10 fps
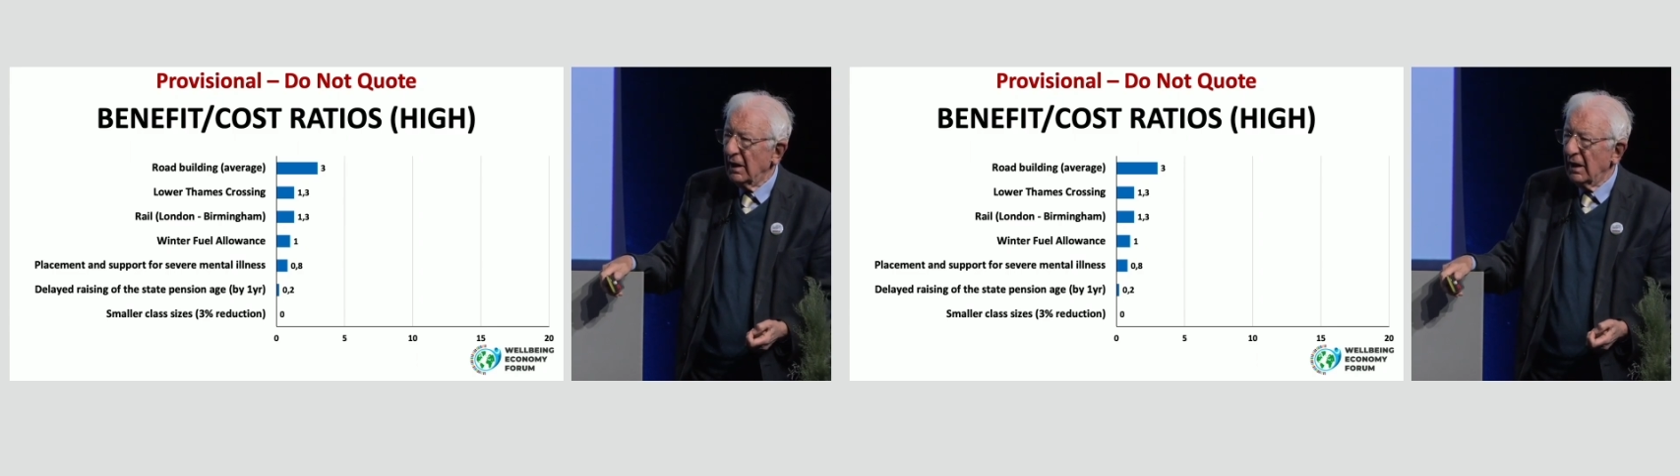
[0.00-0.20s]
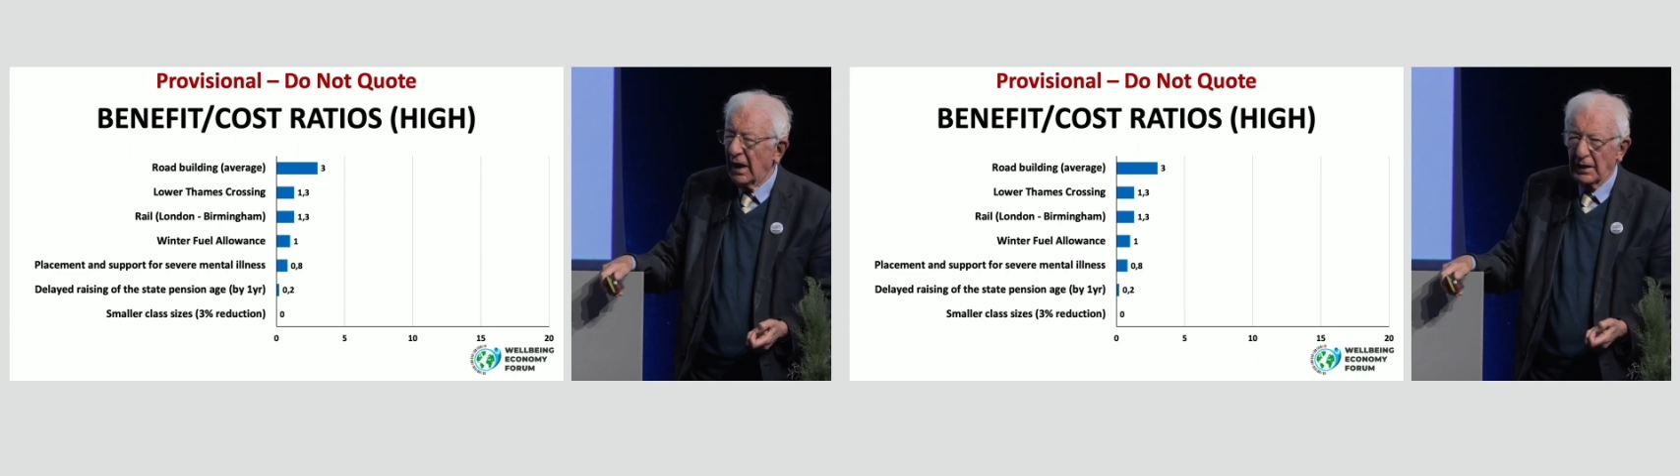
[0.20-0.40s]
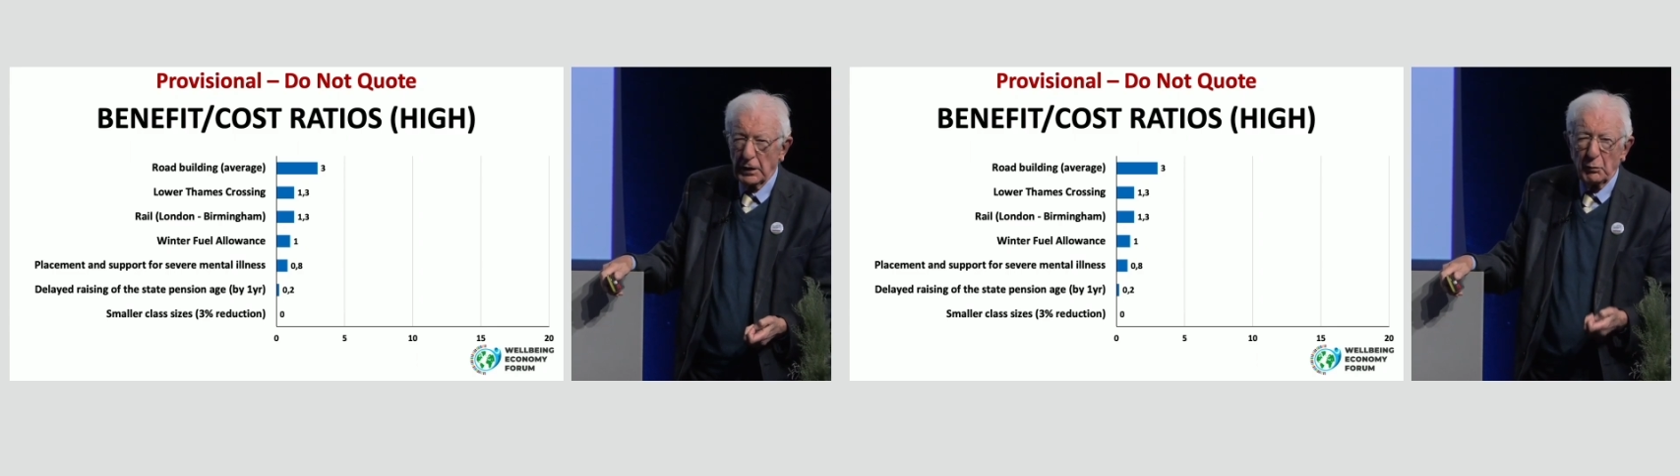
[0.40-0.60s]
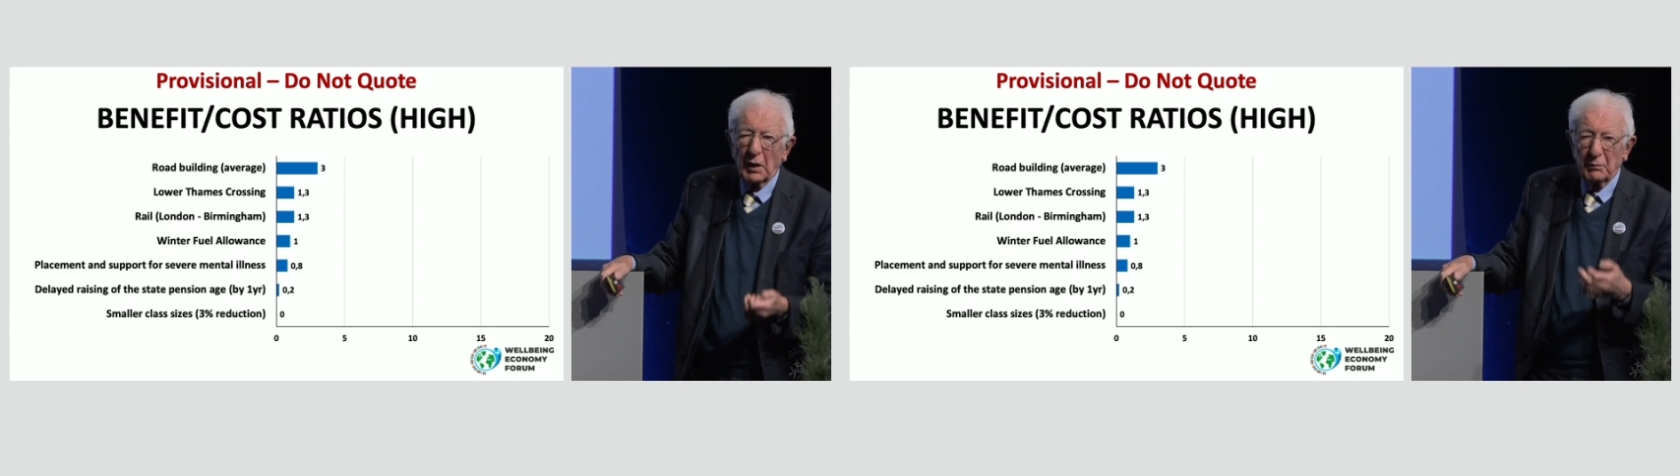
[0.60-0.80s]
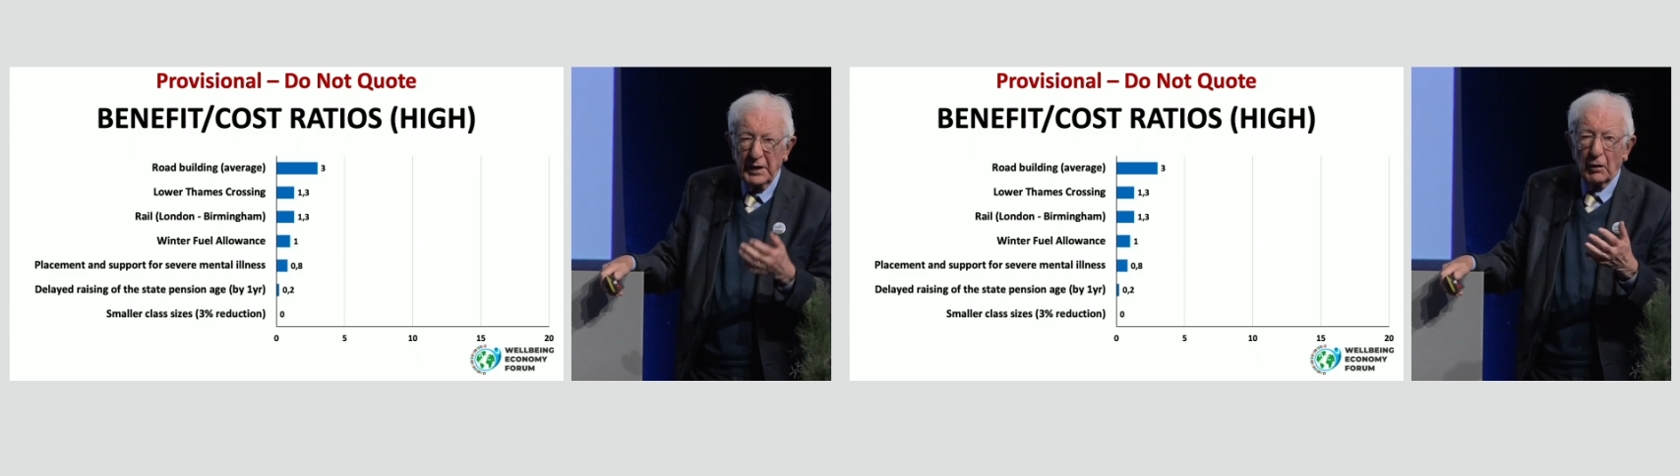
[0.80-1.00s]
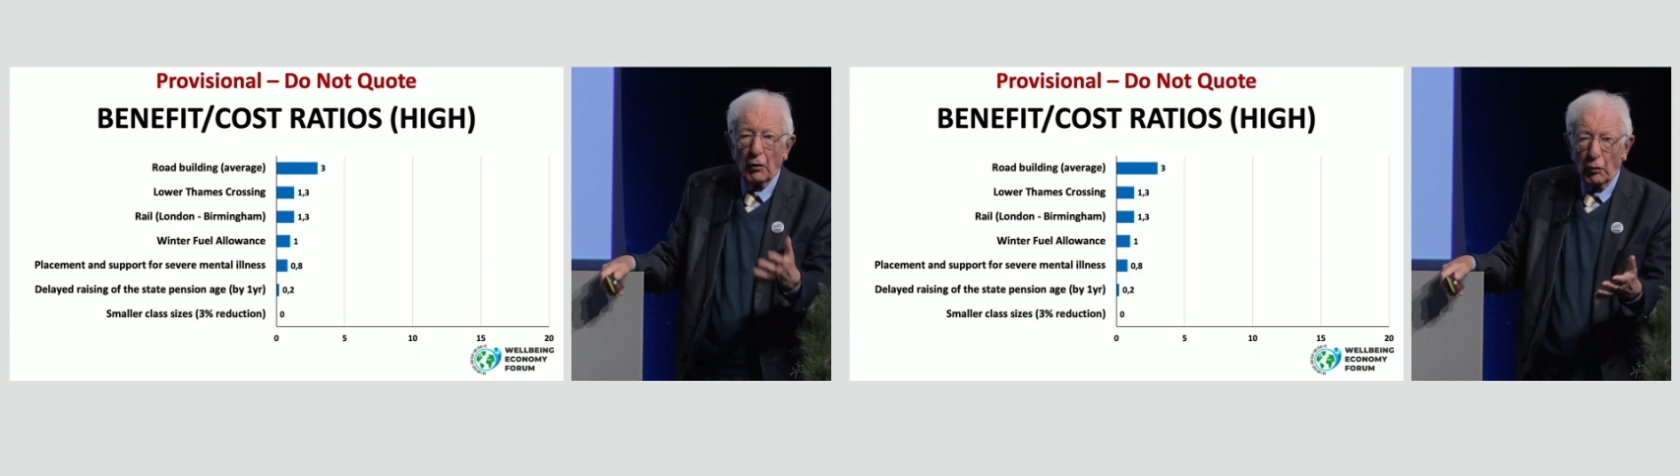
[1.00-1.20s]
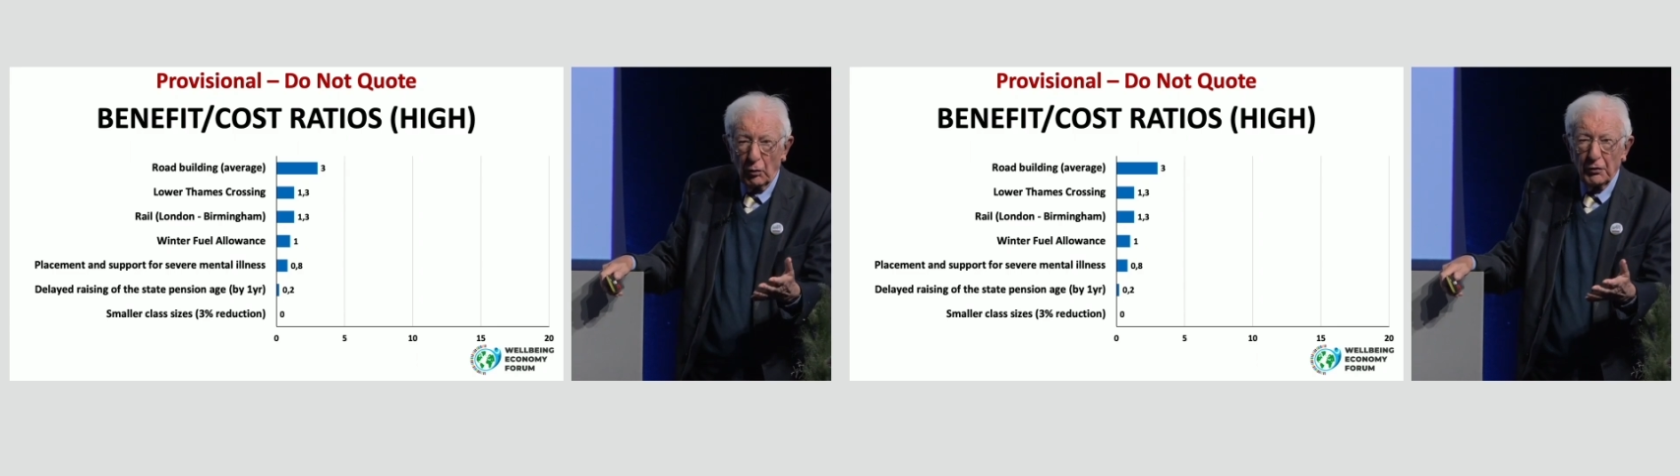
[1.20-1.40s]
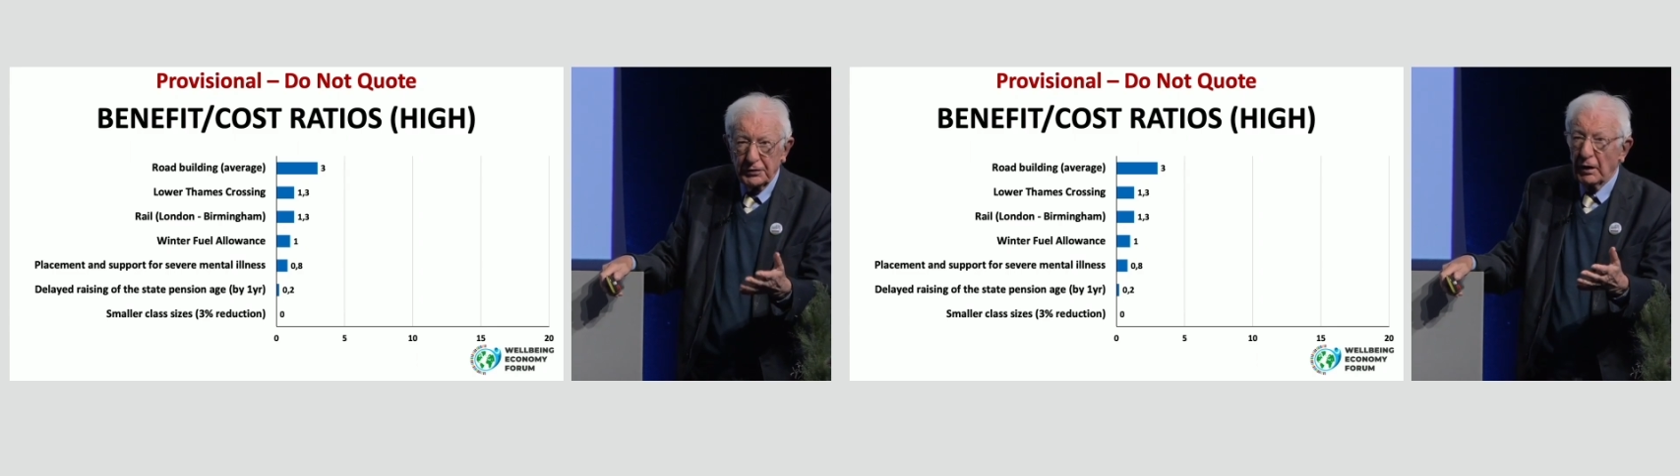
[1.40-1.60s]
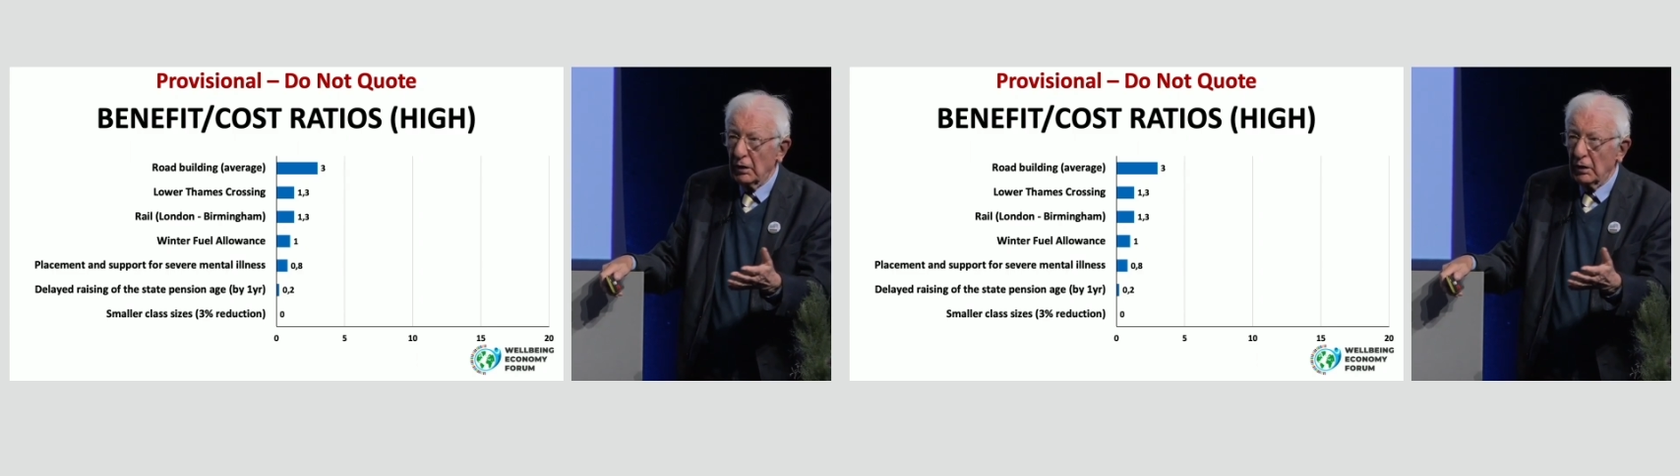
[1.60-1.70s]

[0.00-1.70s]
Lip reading: at their well-being, or also